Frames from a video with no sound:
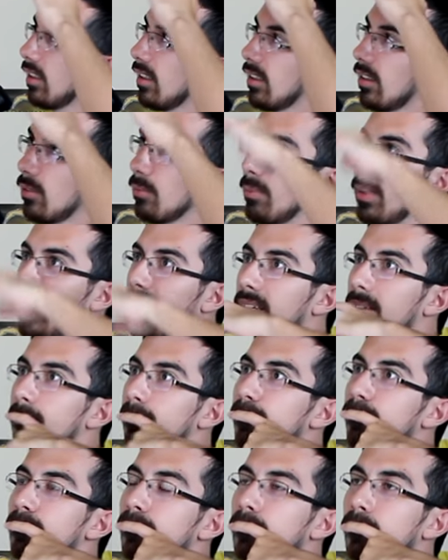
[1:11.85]

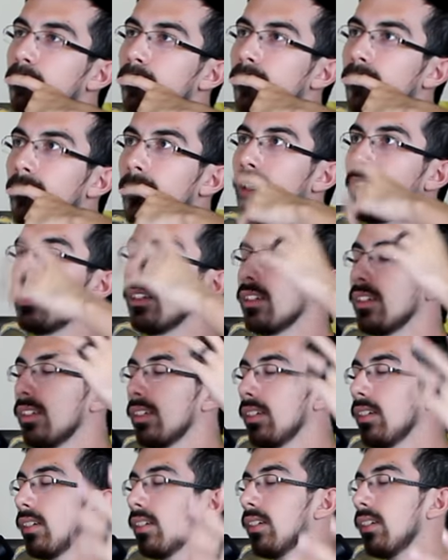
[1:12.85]

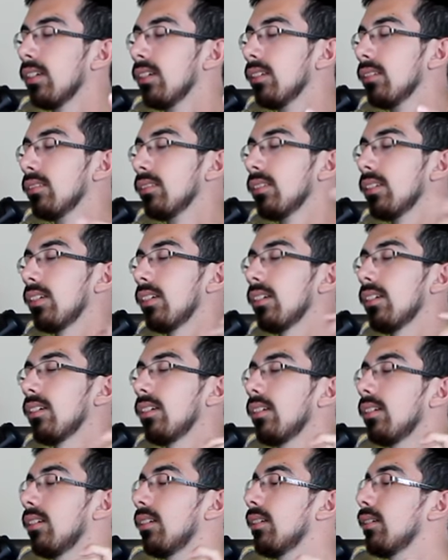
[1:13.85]

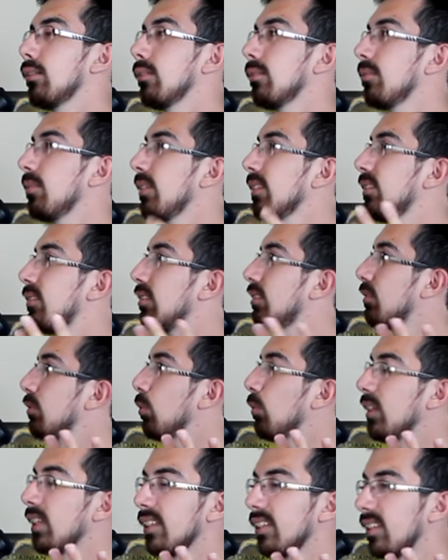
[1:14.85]

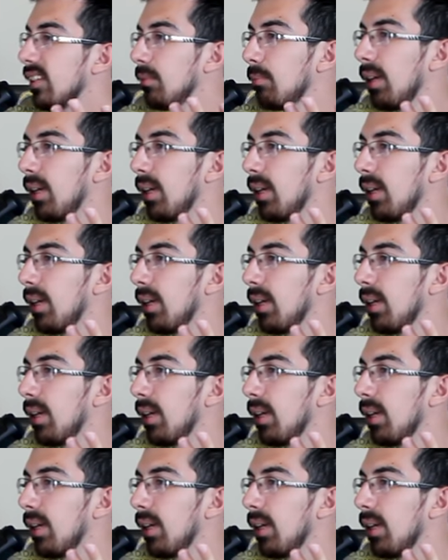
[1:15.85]
2010